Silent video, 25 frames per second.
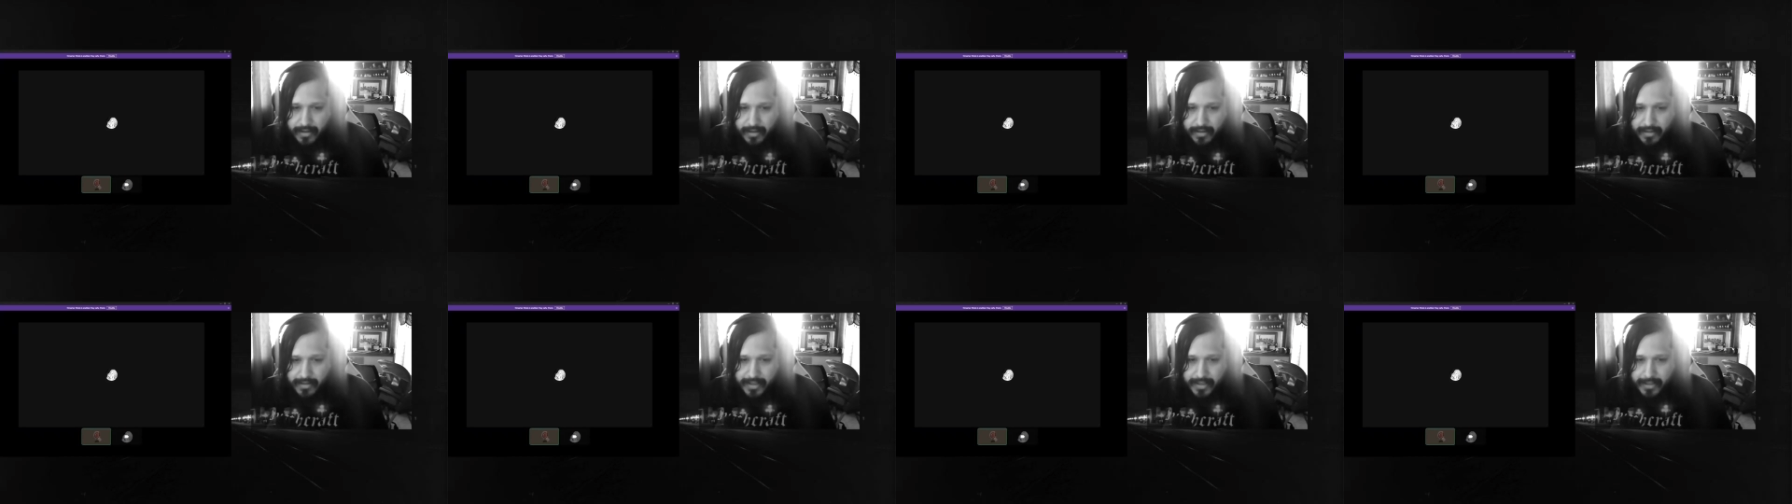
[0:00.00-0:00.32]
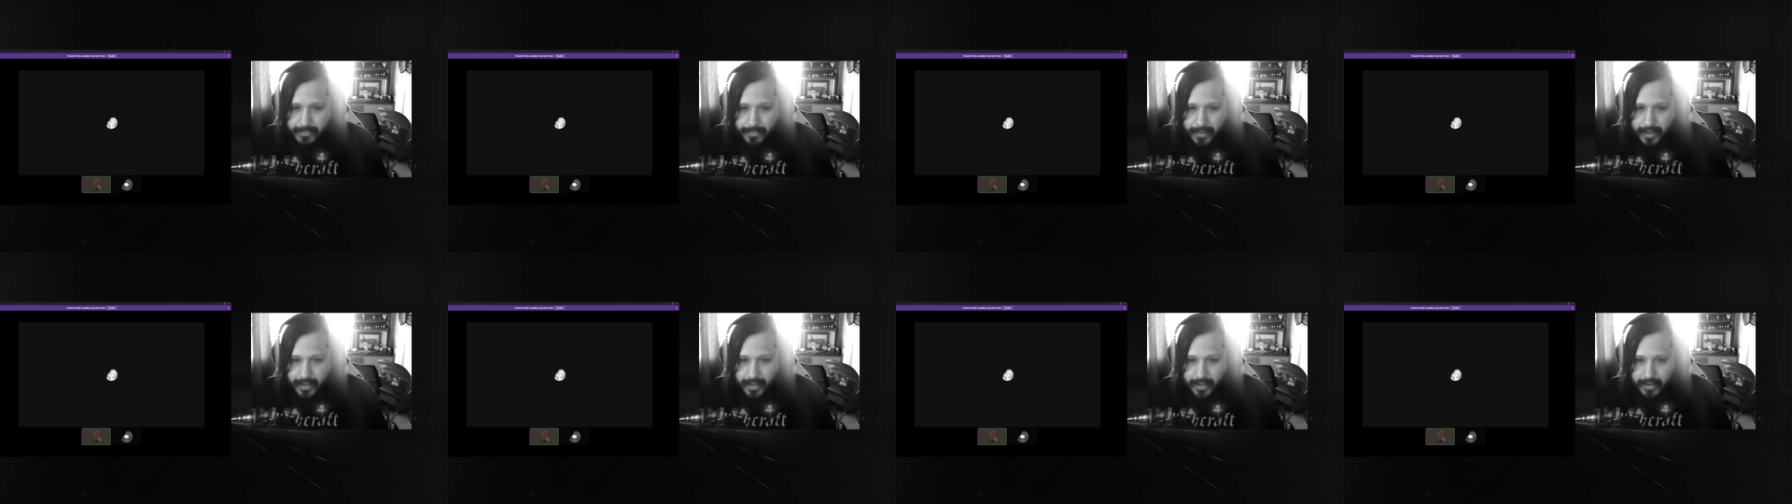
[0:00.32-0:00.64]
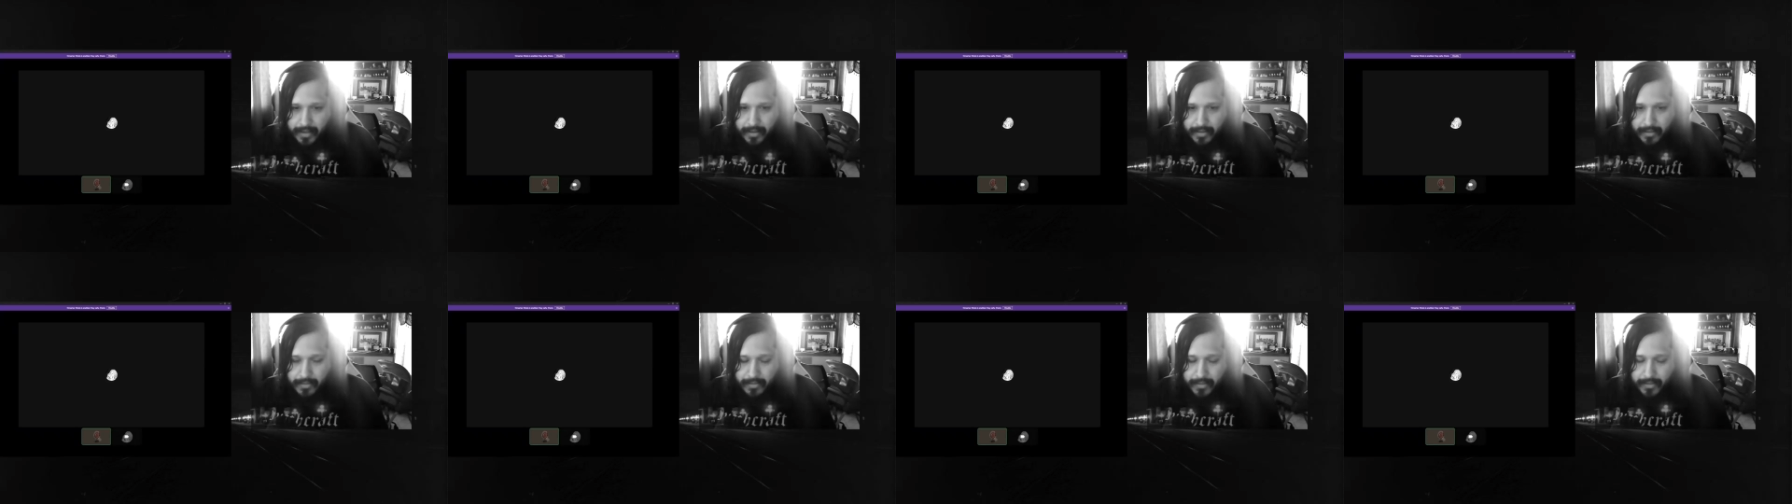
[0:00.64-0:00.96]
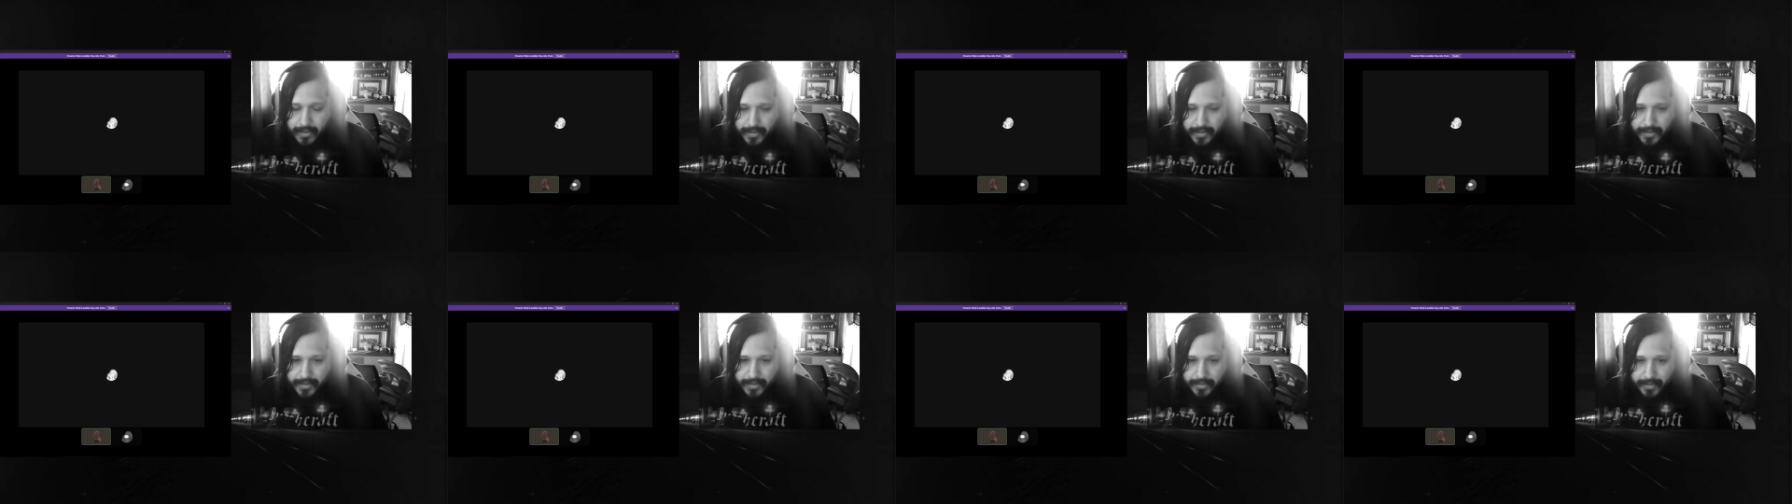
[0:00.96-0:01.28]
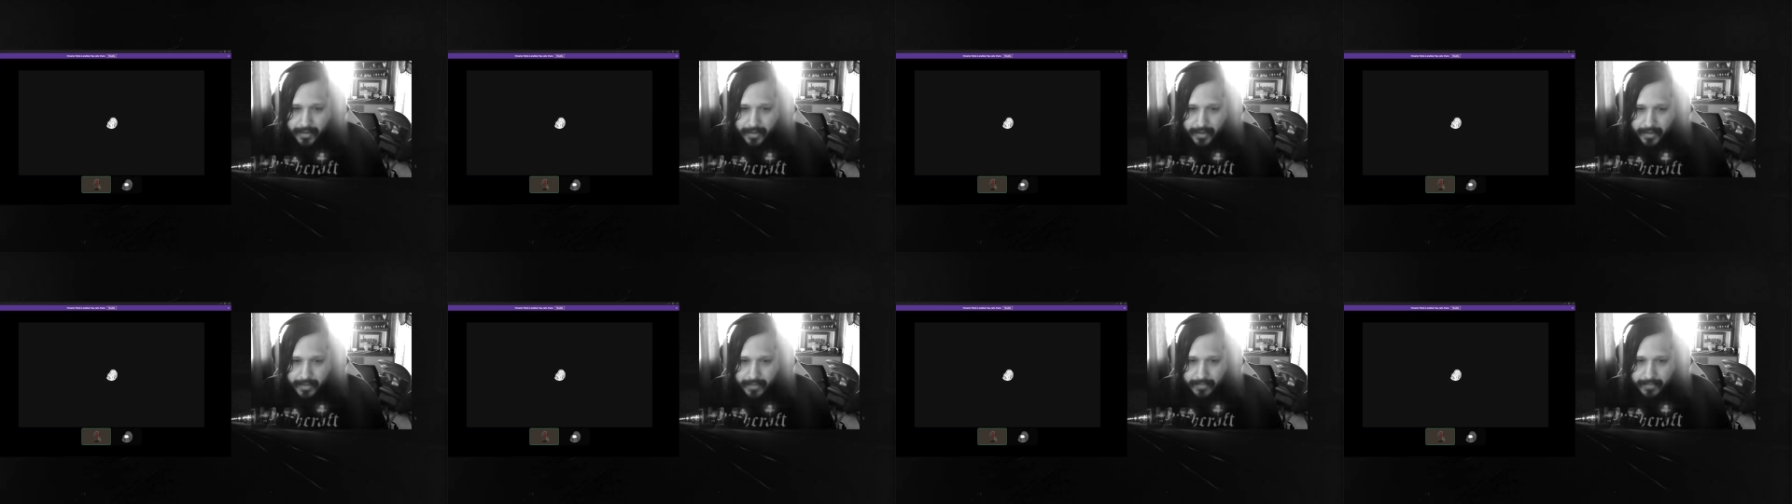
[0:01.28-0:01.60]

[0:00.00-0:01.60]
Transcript: others' pain or enjoy it?